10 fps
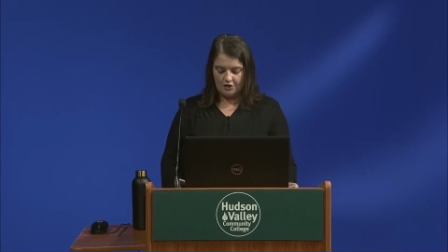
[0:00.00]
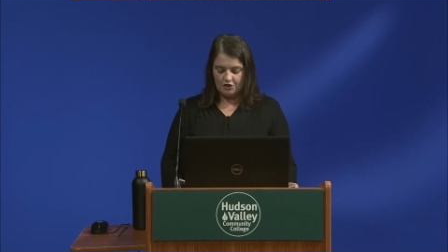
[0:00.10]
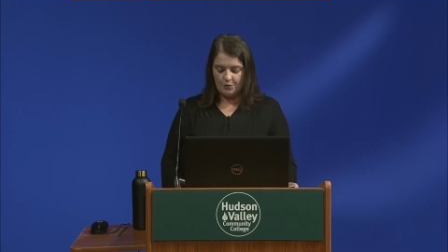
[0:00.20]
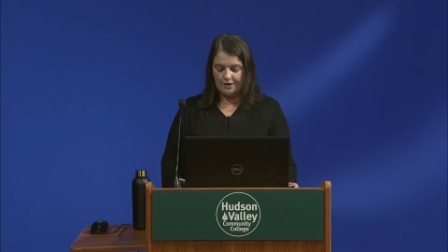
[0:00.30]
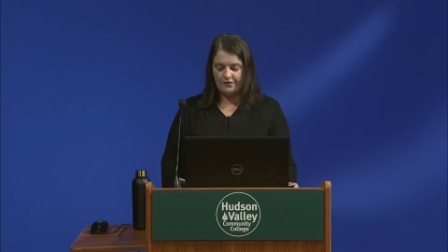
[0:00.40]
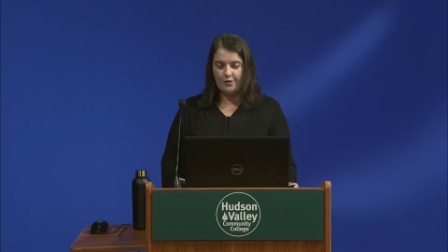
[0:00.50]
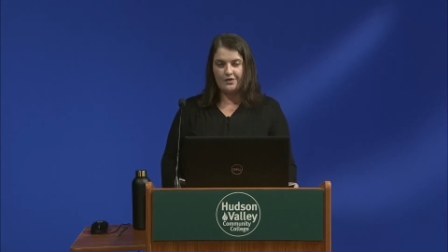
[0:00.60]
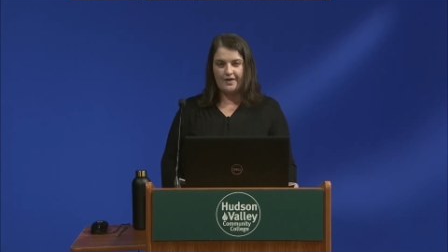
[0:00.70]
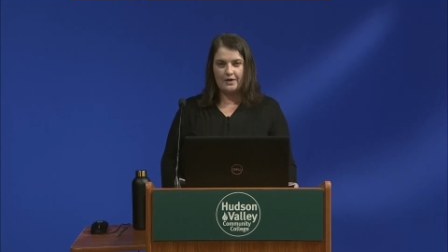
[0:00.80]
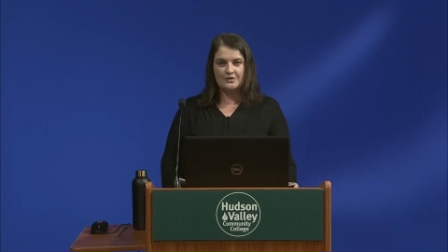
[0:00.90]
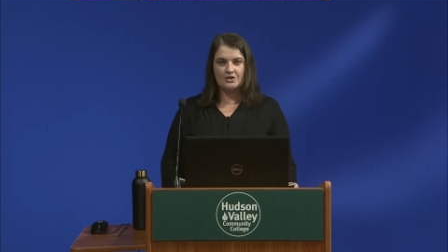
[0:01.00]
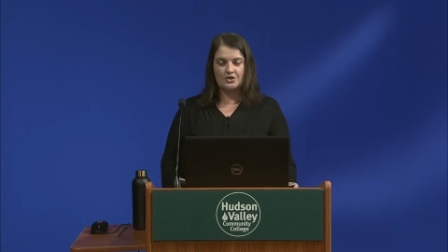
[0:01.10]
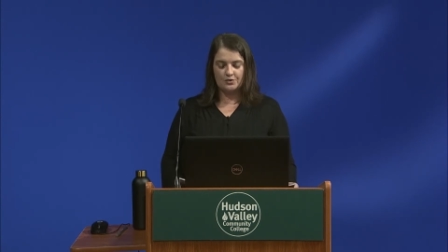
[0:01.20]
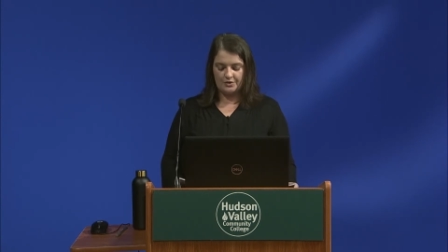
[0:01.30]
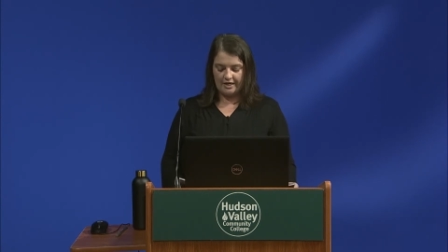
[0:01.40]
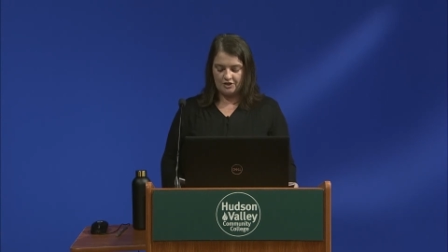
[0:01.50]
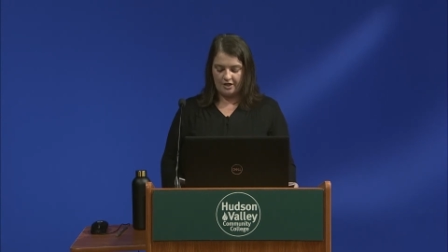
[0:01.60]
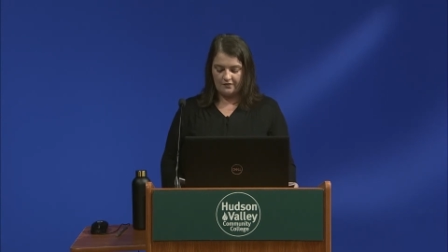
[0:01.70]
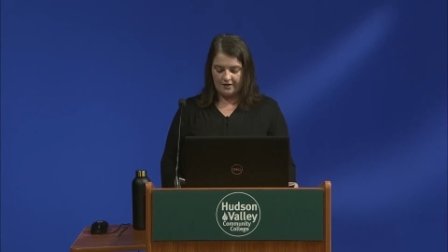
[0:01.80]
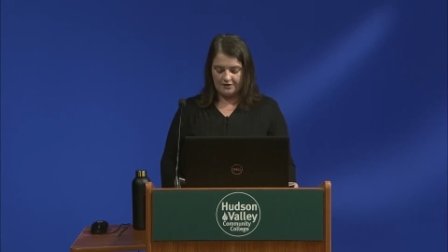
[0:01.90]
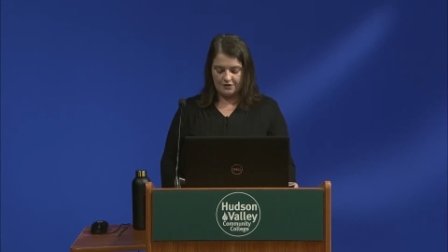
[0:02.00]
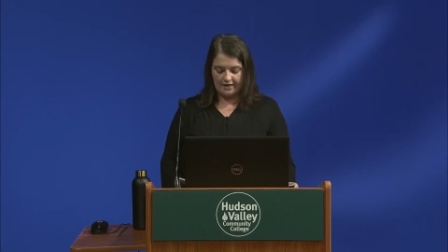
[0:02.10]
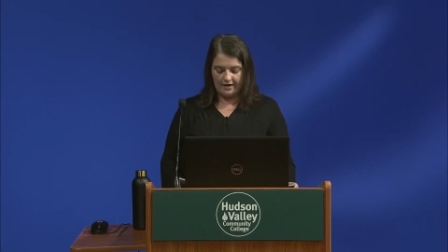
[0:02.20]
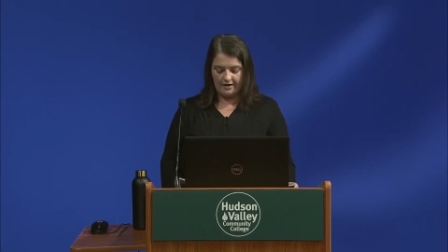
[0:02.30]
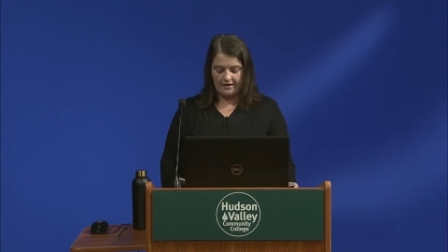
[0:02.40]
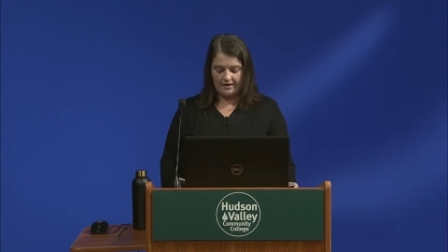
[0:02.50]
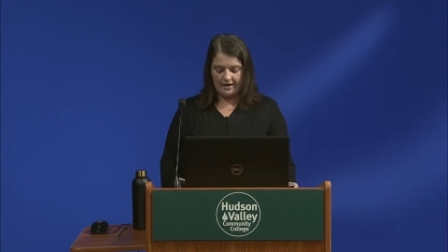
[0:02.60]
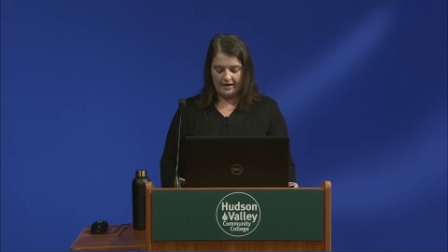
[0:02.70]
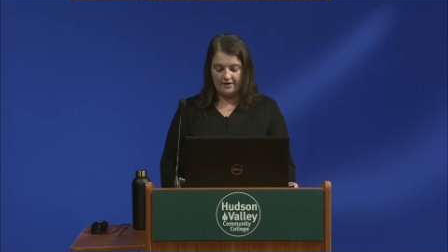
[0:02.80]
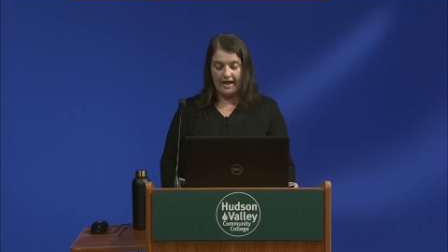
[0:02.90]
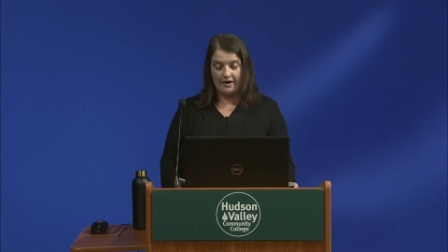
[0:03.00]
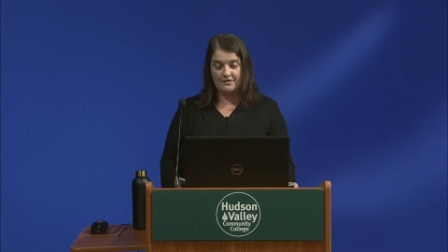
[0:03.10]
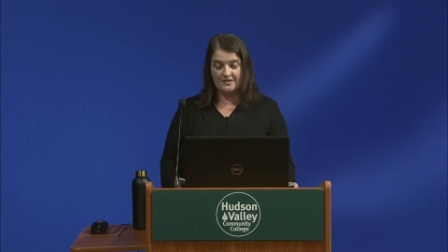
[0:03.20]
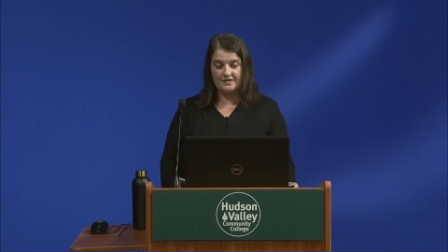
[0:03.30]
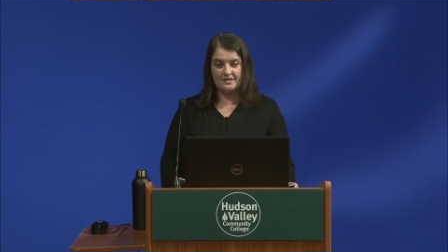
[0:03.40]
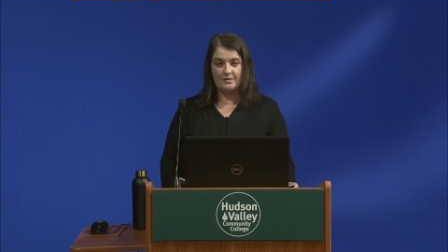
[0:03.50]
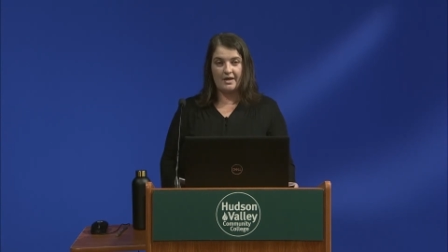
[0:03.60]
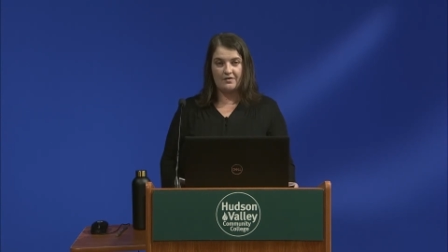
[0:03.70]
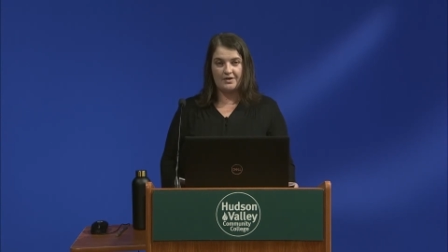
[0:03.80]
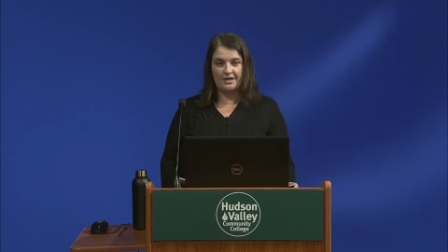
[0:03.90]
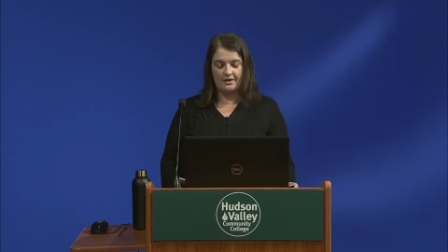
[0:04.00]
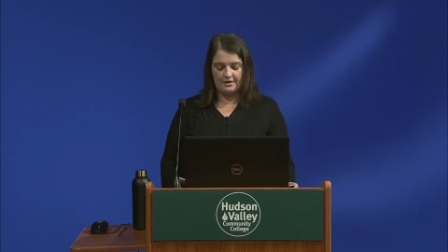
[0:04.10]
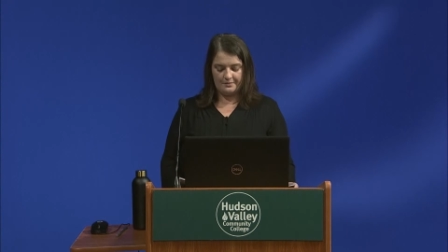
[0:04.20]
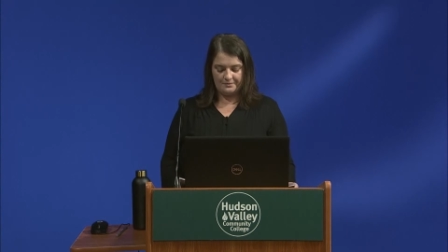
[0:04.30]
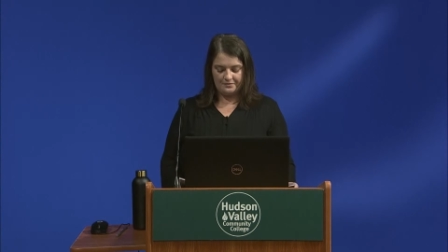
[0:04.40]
24,000 children age out of foster care, out, out of the system every year,